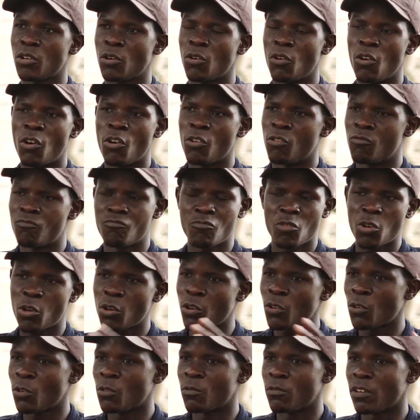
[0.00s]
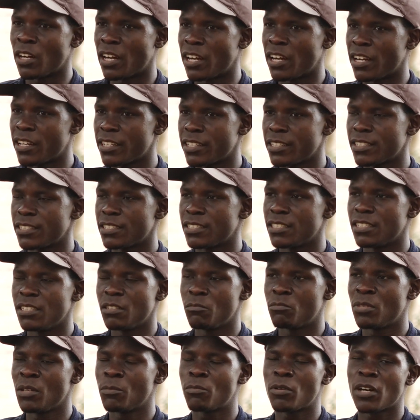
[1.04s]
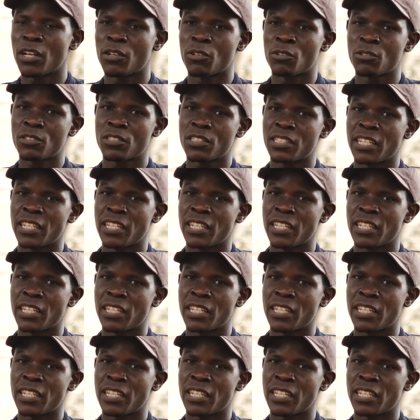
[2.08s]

or all over, people are not